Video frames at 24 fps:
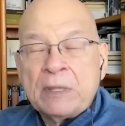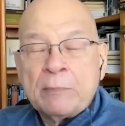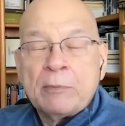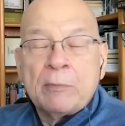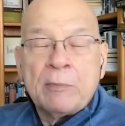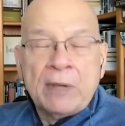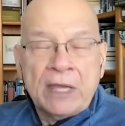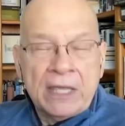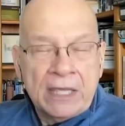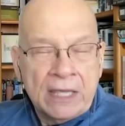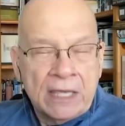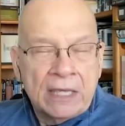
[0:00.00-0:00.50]

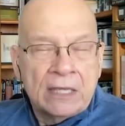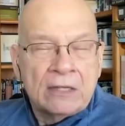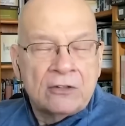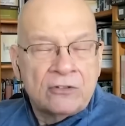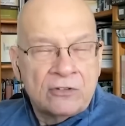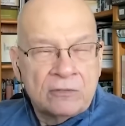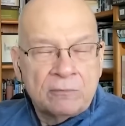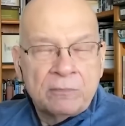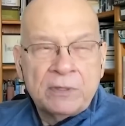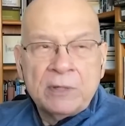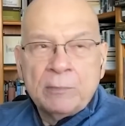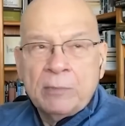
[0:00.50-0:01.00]
my
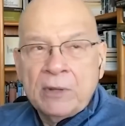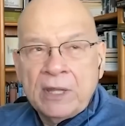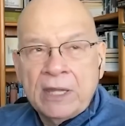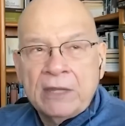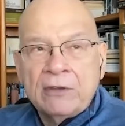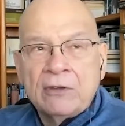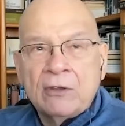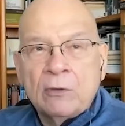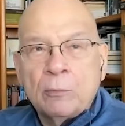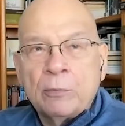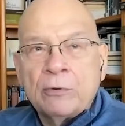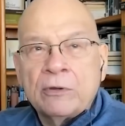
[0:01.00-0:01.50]
age and people I
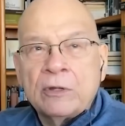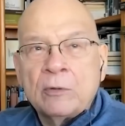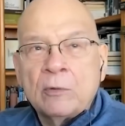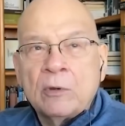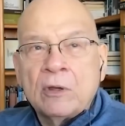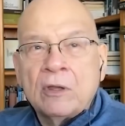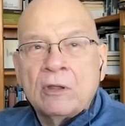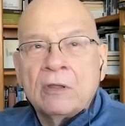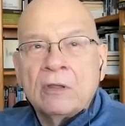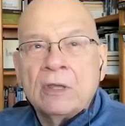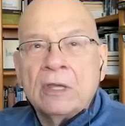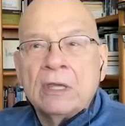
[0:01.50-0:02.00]
know pretty
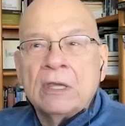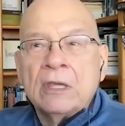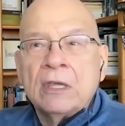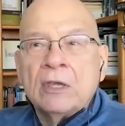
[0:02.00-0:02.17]
well,